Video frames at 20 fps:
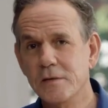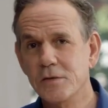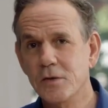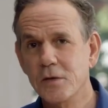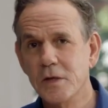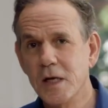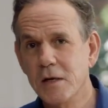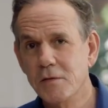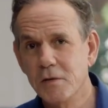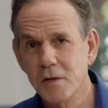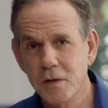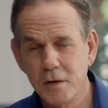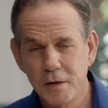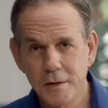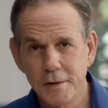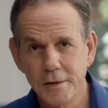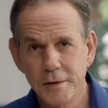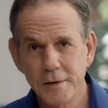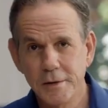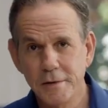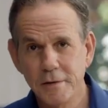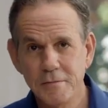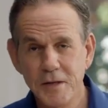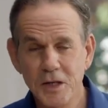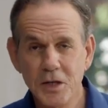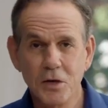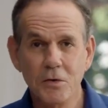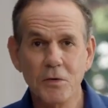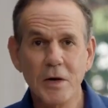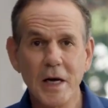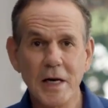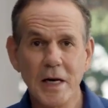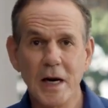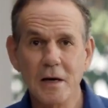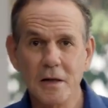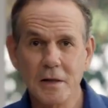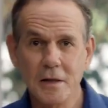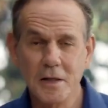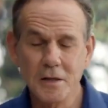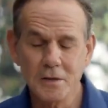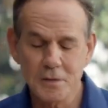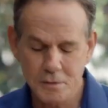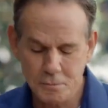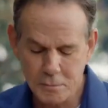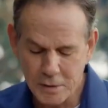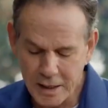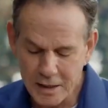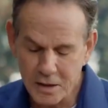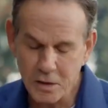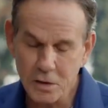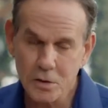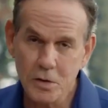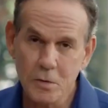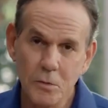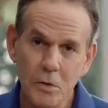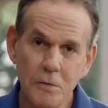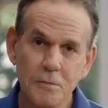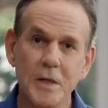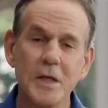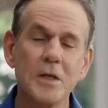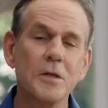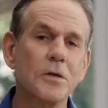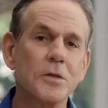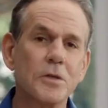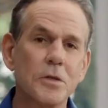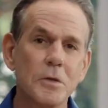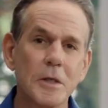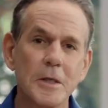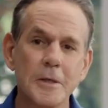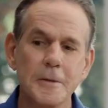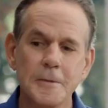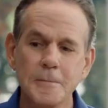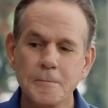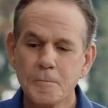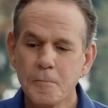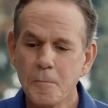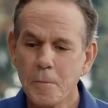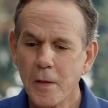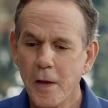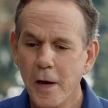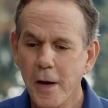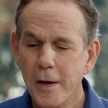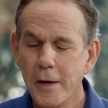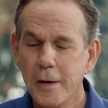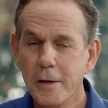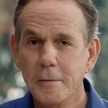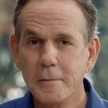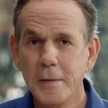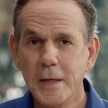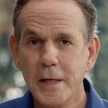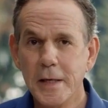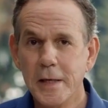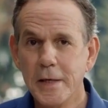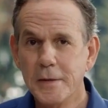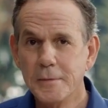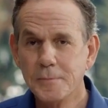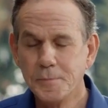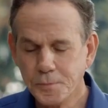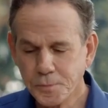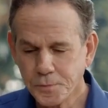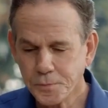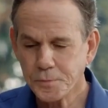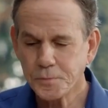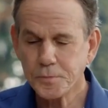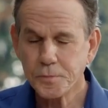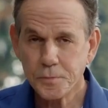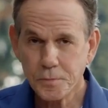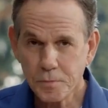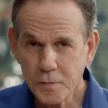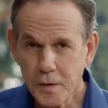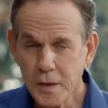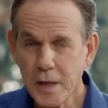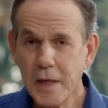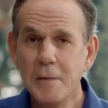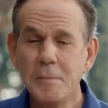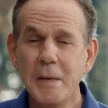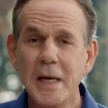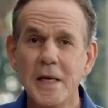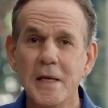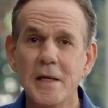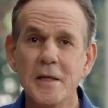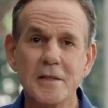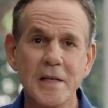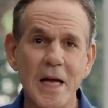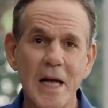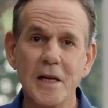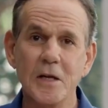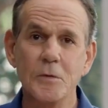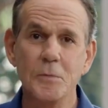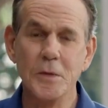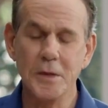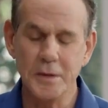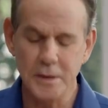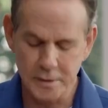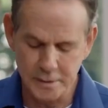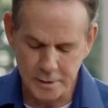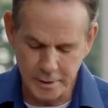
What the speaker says: So you can have a vinaigrette out of this, adding a little more vinegar to it, and making a salad with it.